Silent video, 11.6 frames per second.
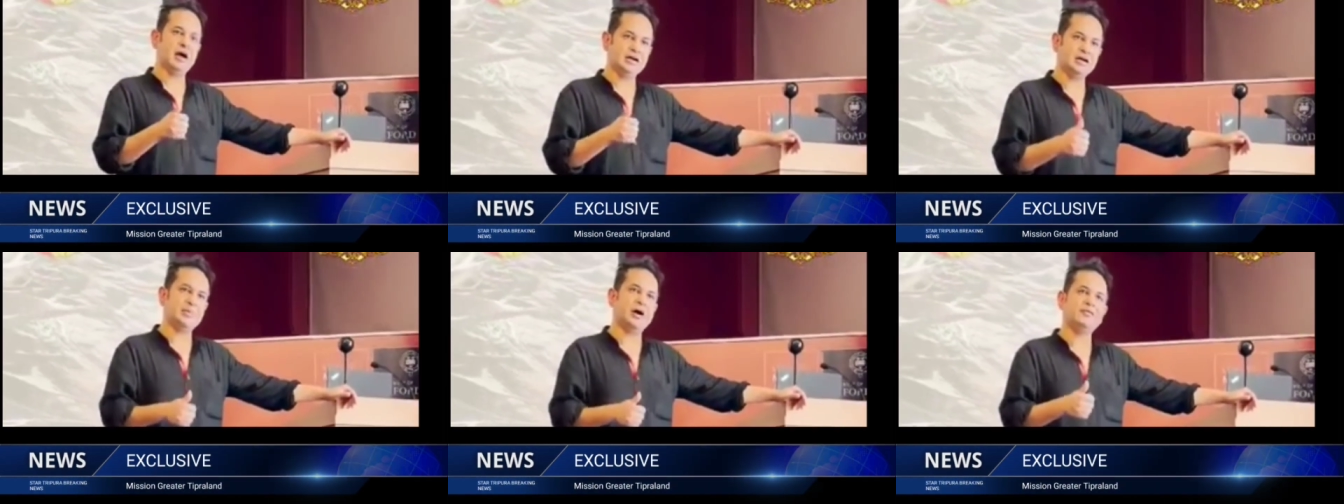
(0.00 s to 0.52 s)

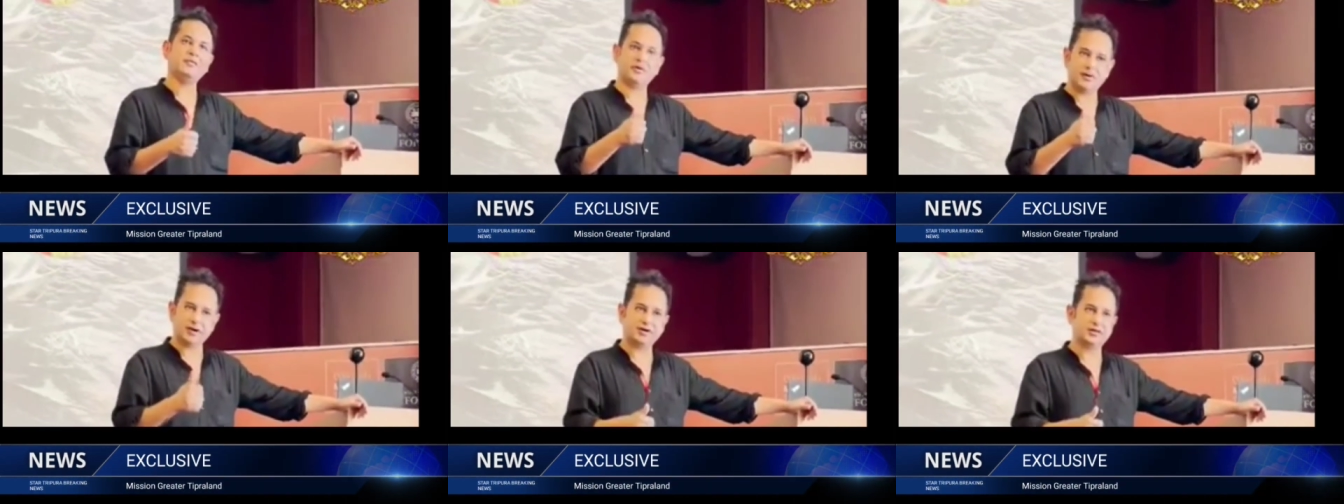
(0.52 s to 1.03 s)
our demand for
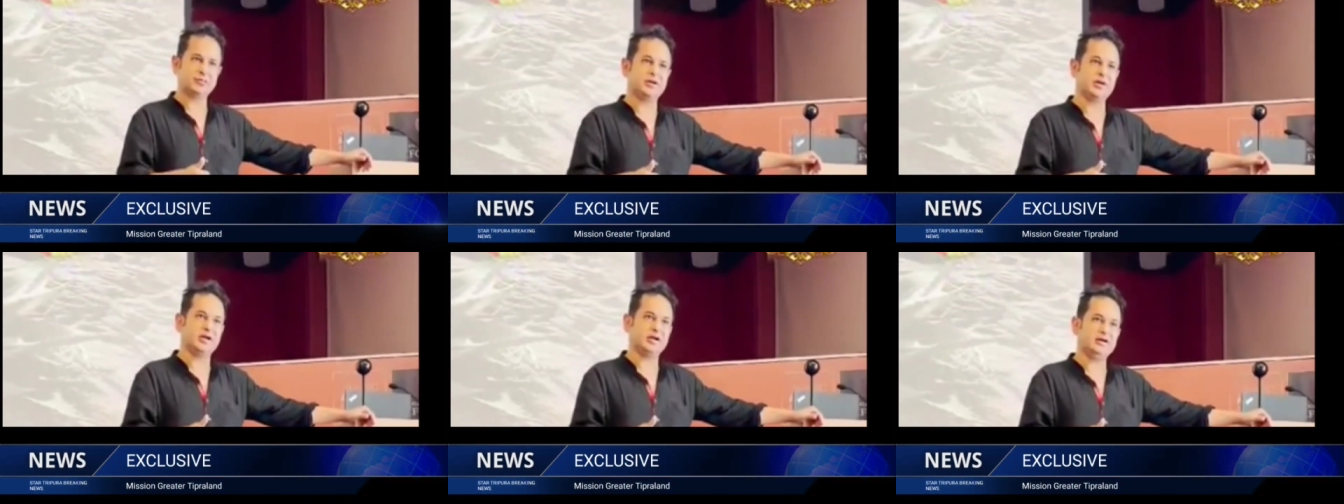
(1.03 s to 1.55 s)
Greater
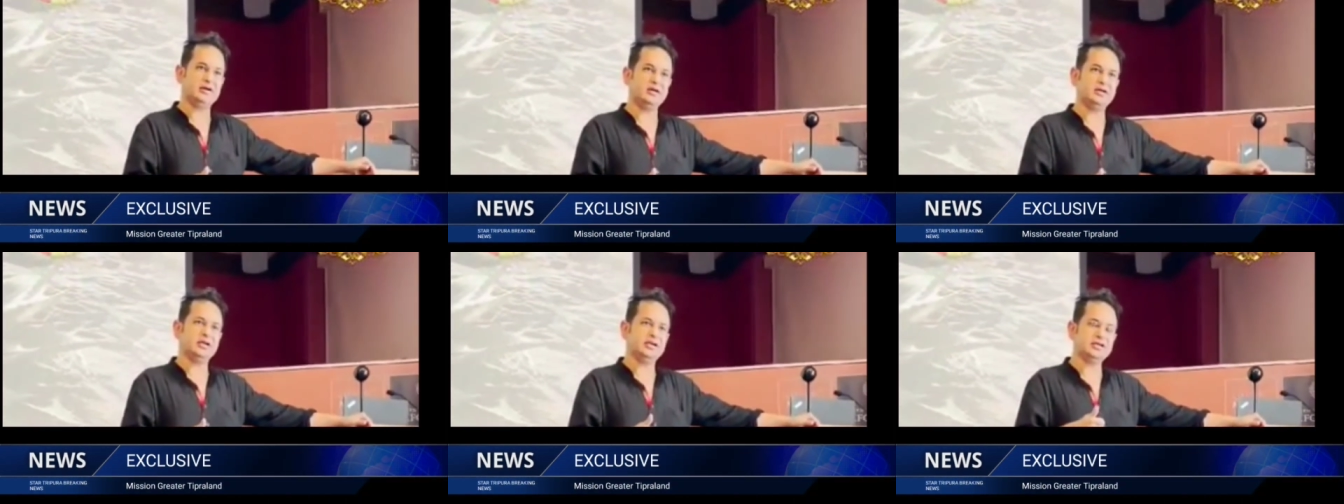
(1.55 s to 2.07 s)
Tipraland
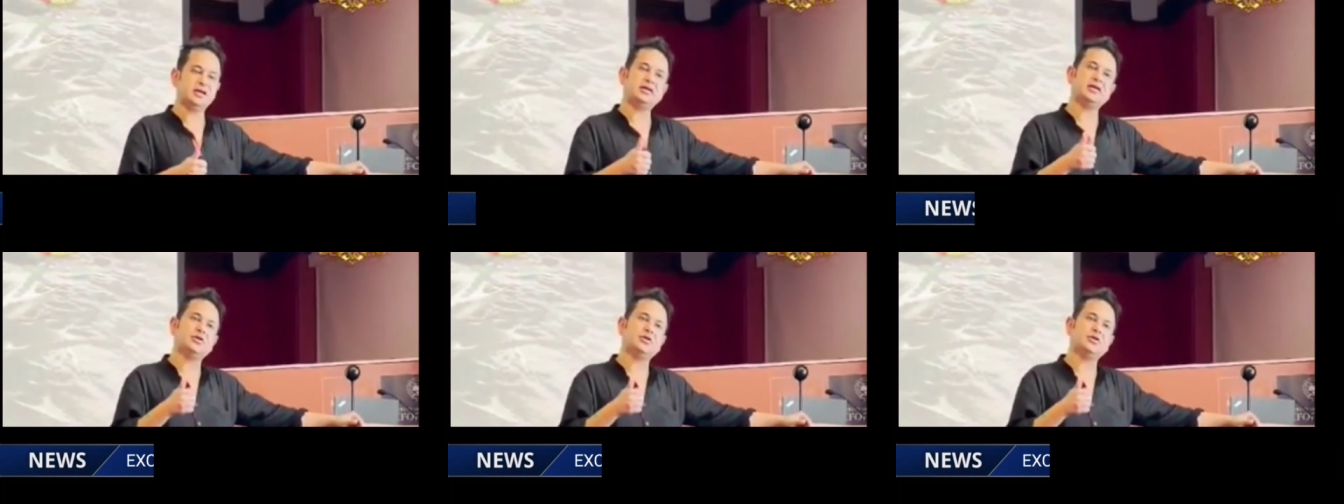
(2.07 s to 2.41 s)
is under